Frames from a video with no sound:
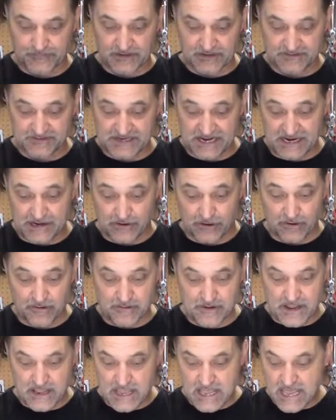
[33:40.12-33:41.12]
container,
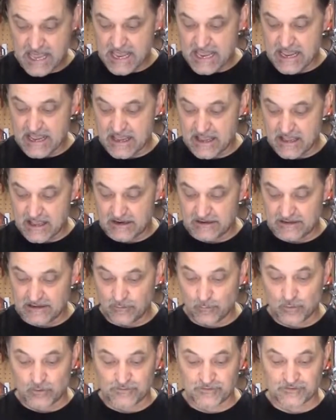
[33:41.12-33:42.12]
and
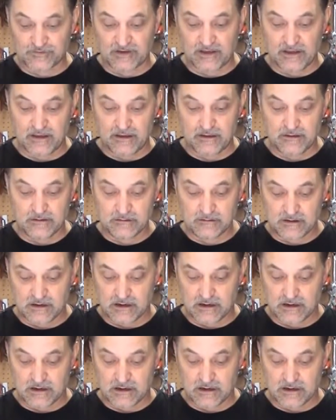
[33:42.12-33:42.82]
it will stay.